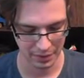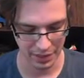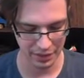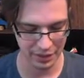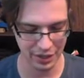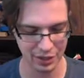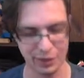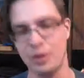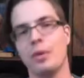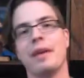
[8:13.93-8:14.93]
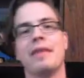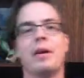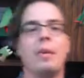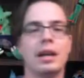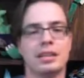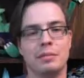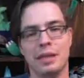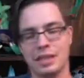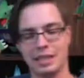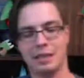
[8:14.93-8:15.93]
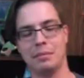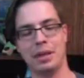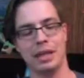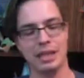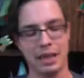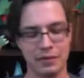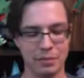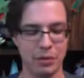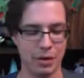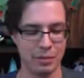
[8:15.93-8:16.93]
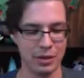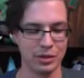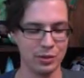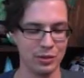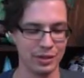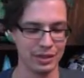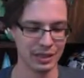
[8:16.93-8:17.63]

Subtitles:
There you go. You have now watched me assemble a deck for Pokemon Duel.